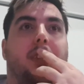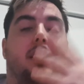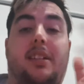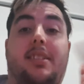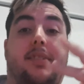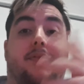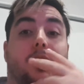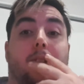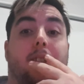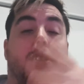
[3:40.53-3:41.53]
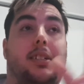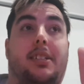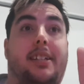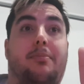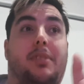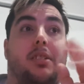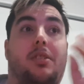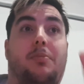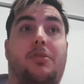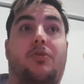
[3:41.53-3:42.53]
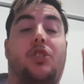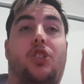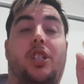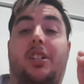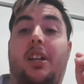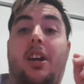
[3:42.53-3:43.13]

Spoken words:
That's the first glimpse that this movie's shit.